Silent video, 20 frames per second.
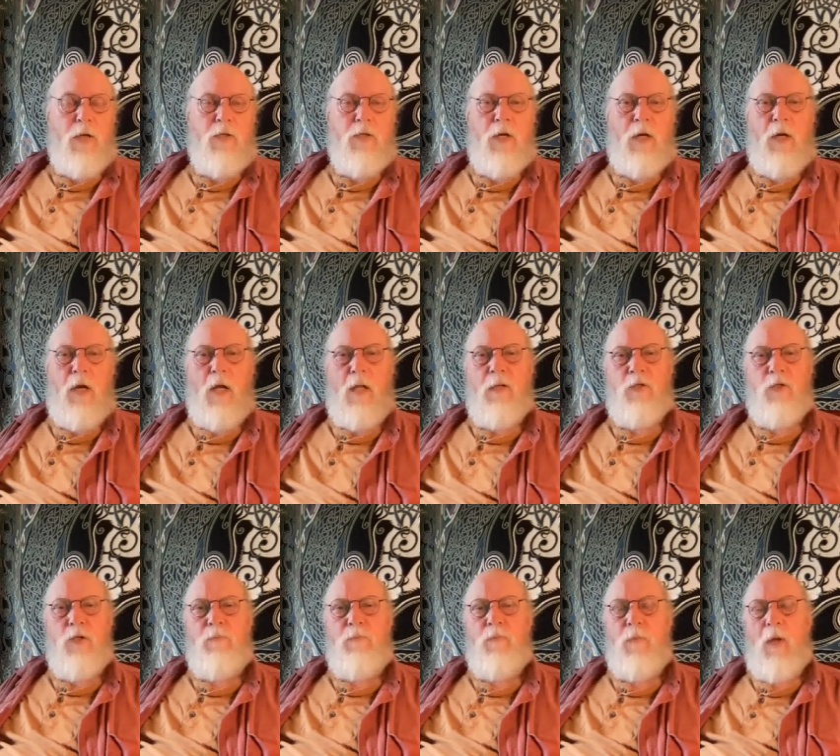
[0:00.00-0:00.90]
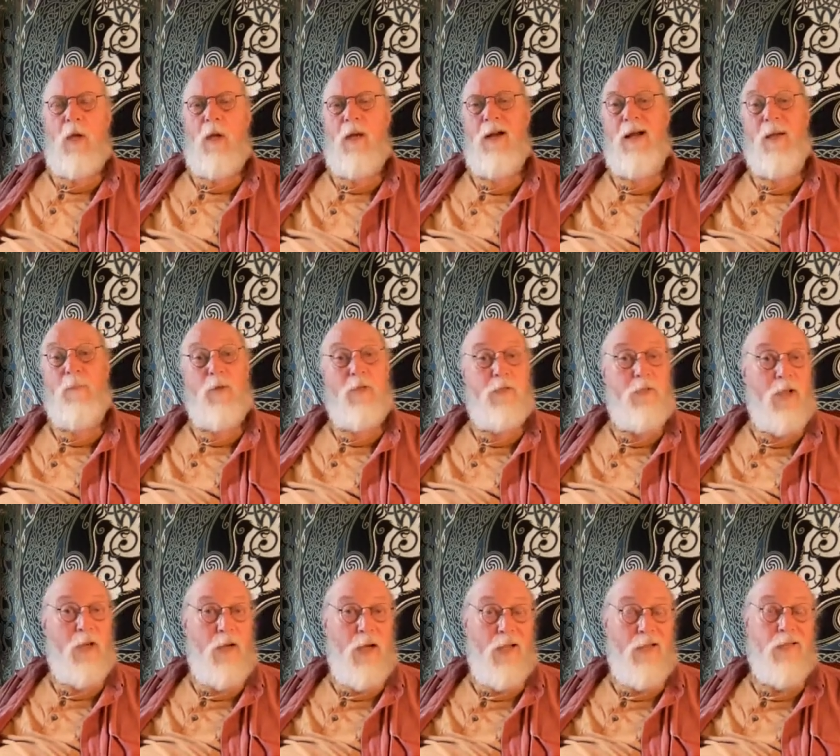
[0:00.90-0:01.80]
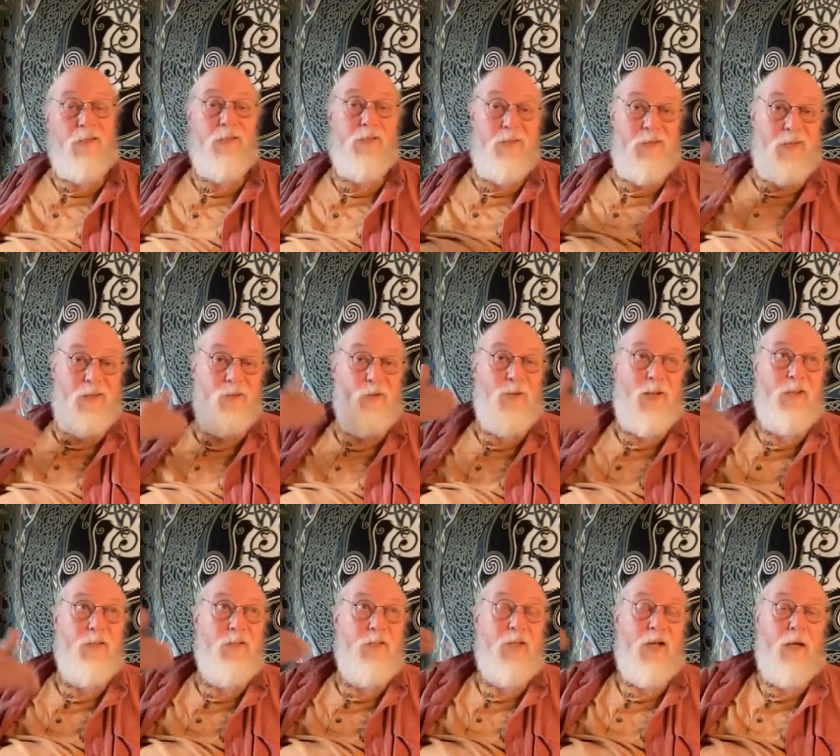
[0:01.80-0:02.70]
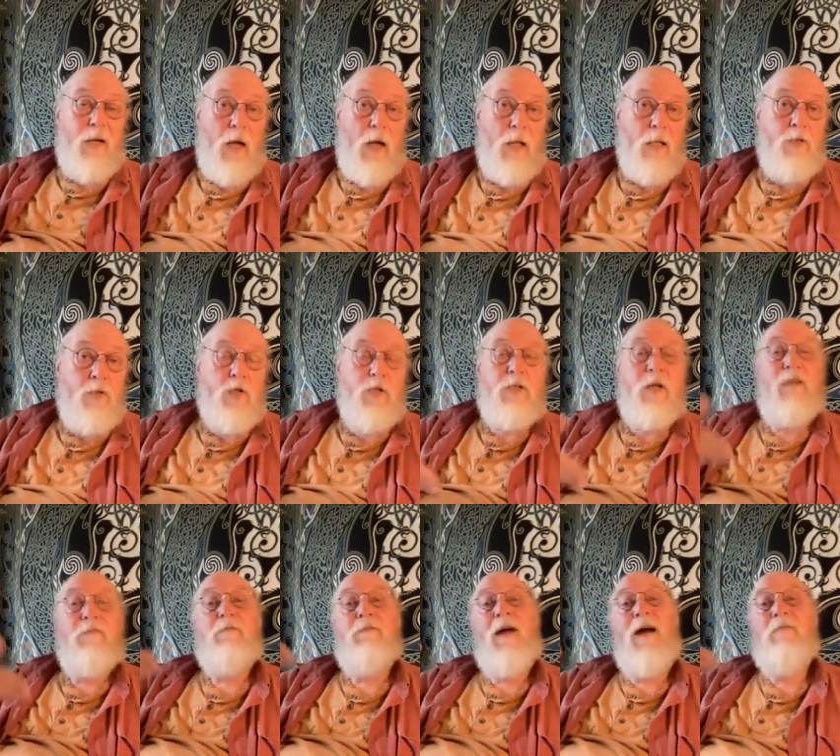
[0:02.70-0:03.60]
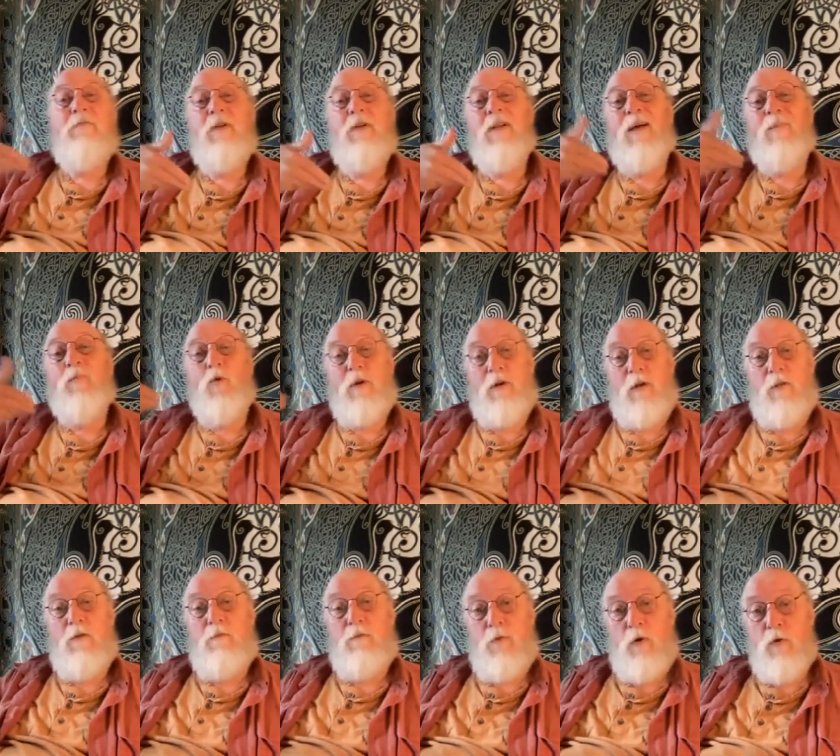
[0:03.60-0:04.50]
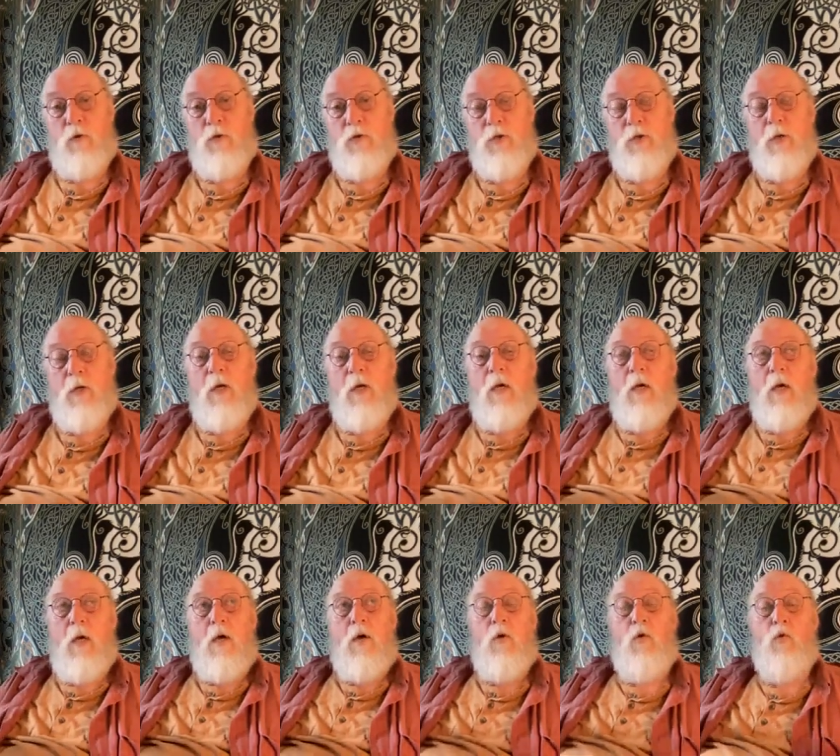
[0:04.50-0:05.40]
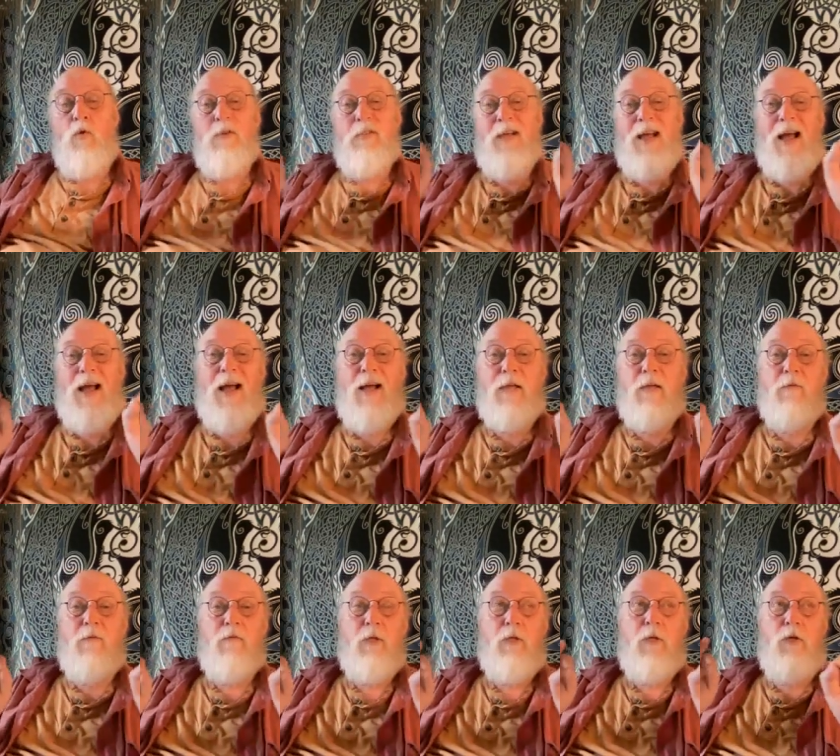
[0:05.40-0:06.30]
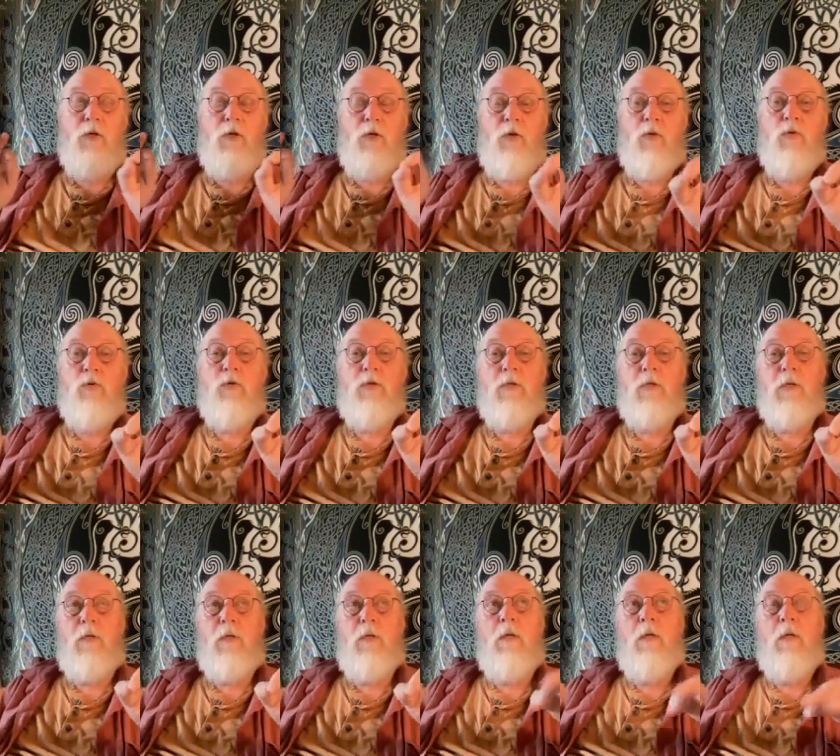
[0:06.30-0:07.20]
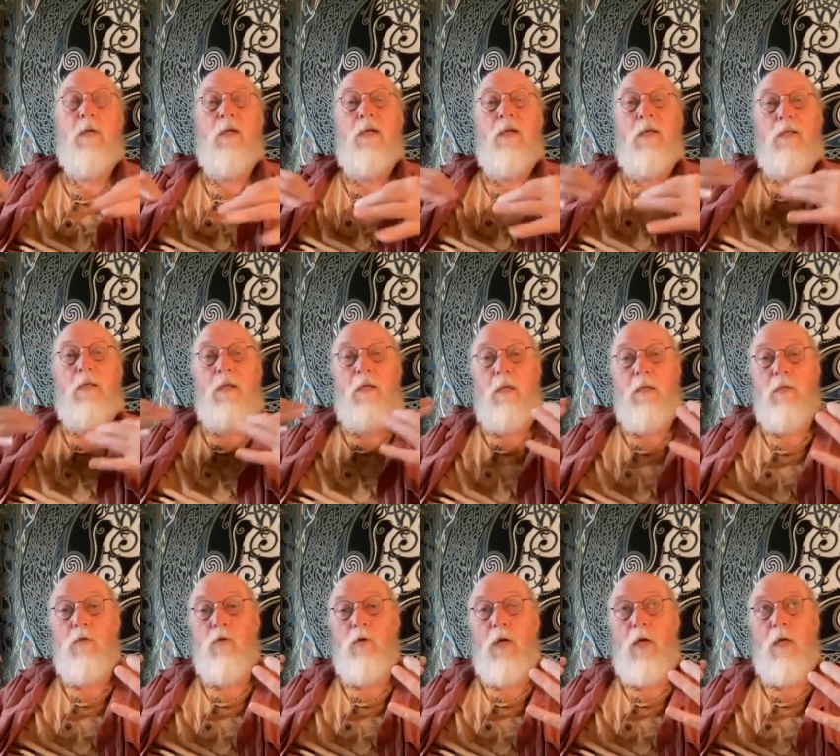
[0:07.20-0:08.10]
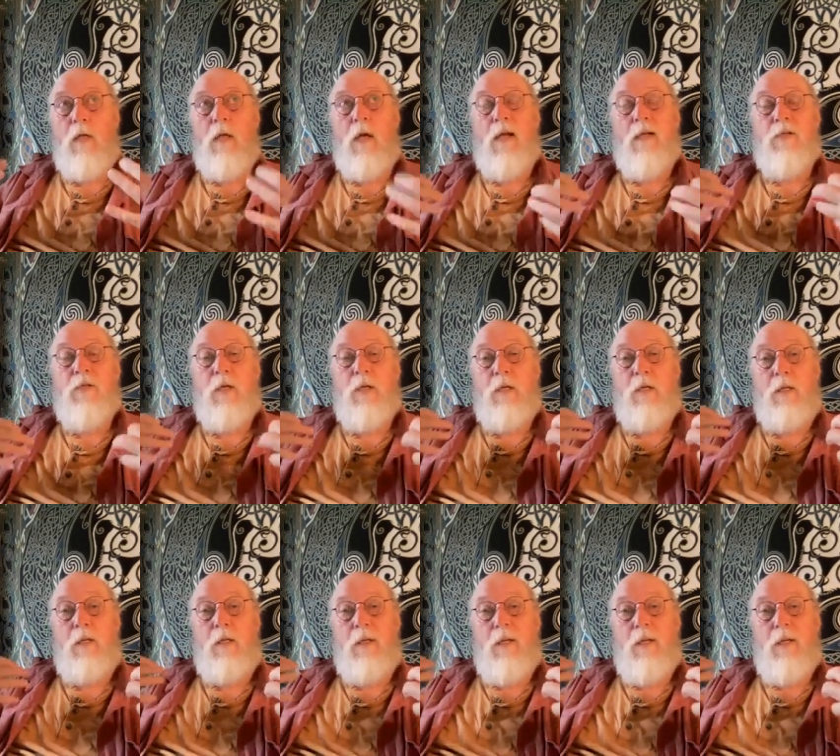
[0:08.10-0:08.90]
psychology. And I'm a internet psychologist. I feel I'm one of the first who is actively using the internet as a